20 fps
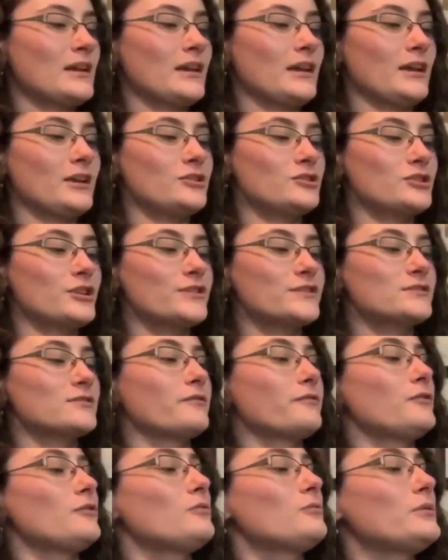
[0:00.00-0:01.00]
In just a
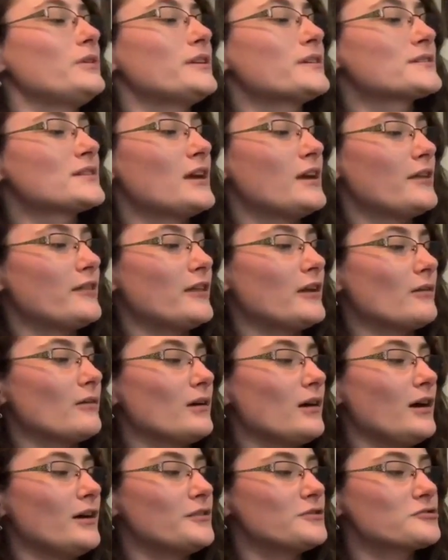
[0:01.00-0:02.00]
few weeks, there were
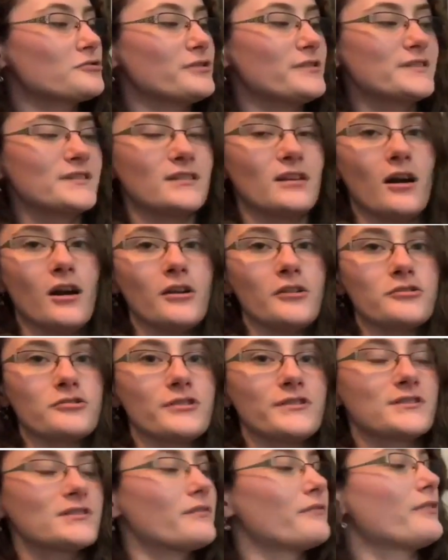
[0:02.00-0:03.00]
hundreds and
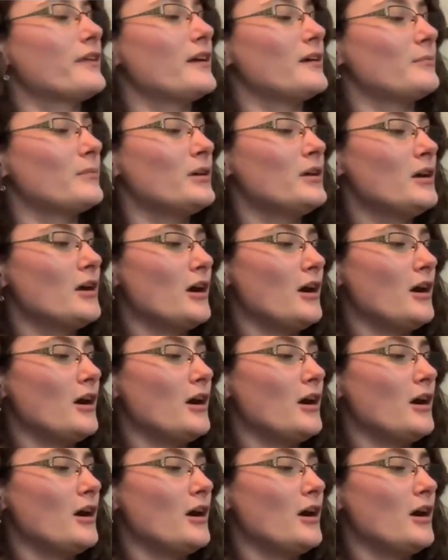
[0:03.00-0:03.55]
hundreds of them.